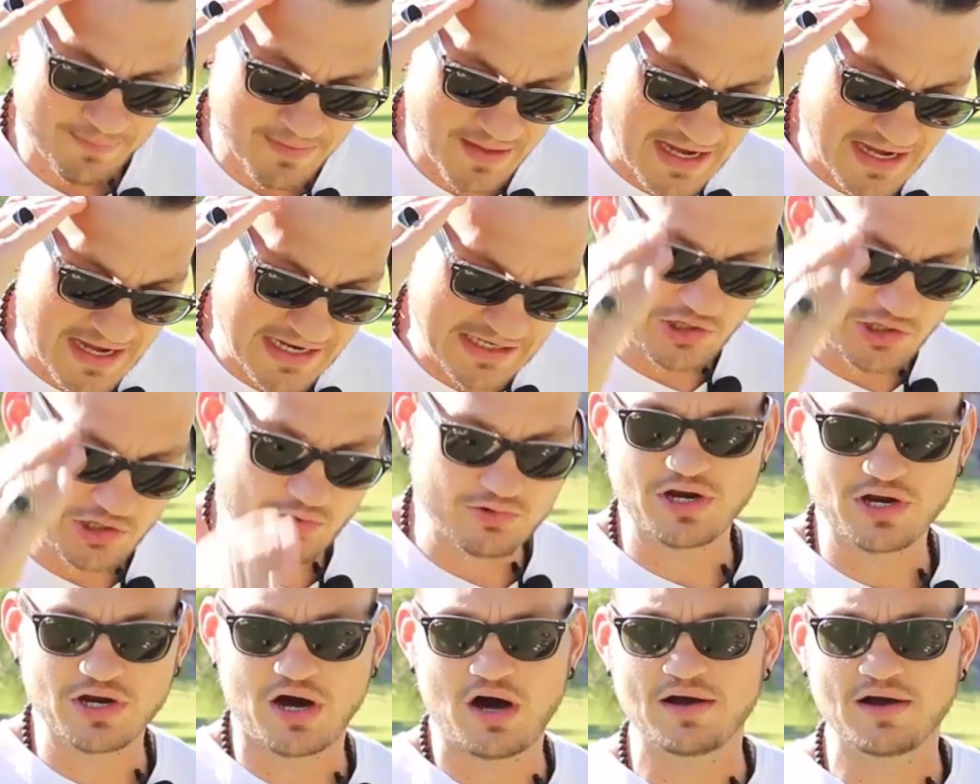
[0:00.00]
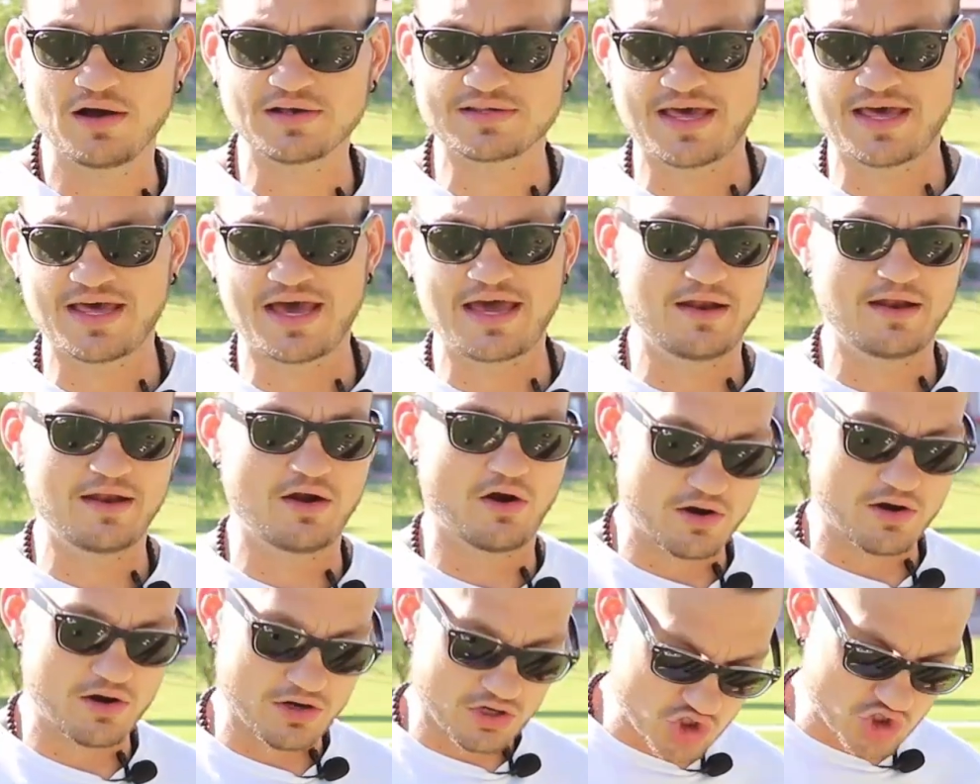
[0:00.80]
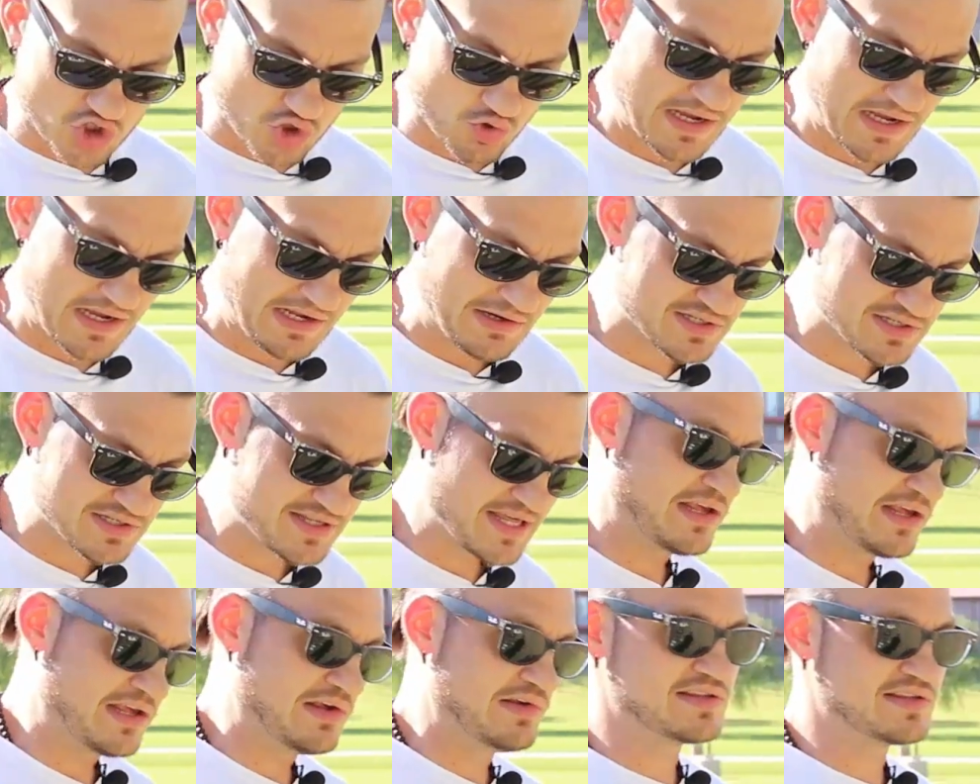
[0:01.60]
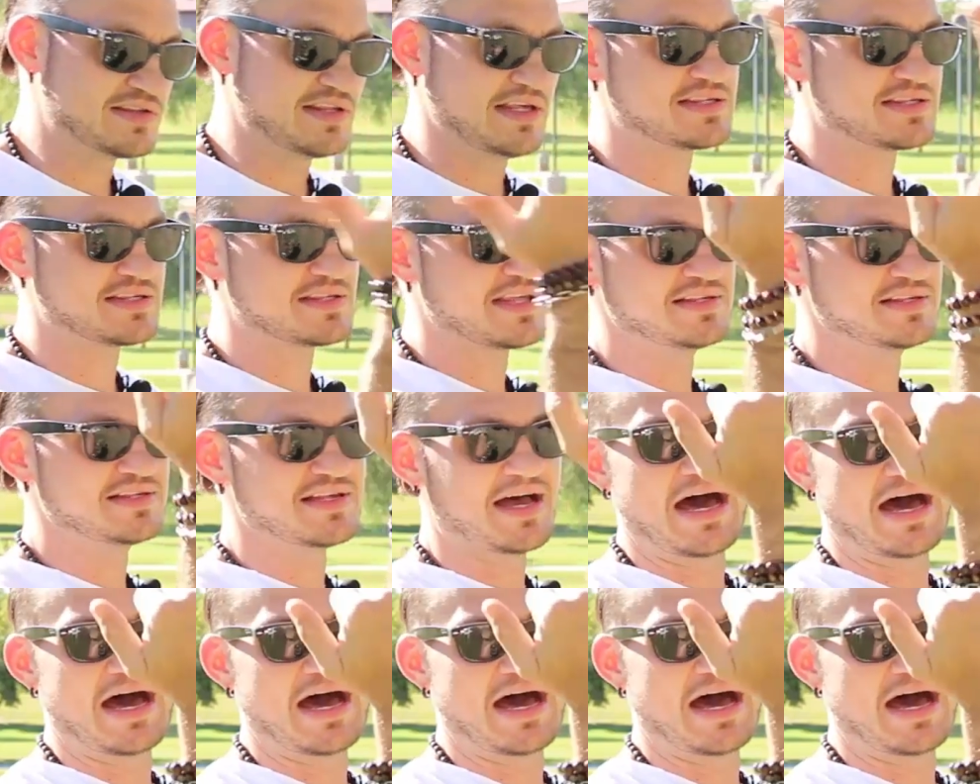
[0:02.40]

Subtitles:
I know dogs that are trainers that use these things